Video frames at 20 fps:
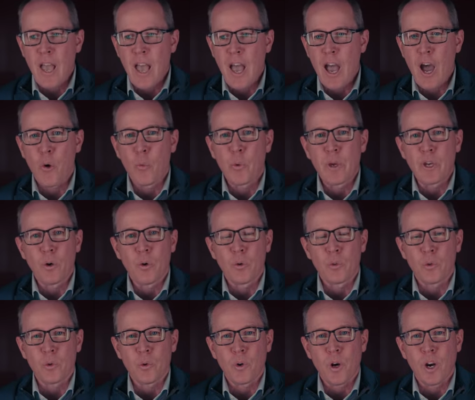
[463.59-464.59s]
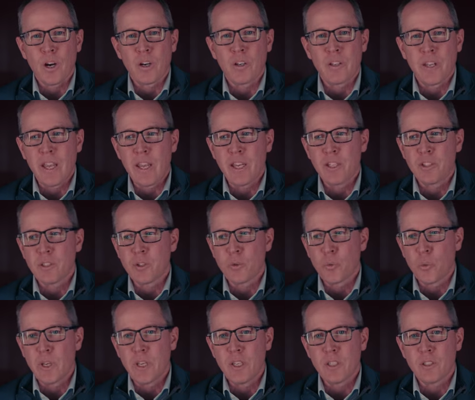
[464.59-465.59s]
how we go through our days
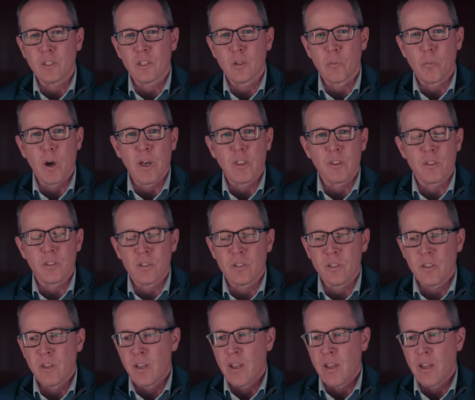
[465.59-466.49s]
and weeks and months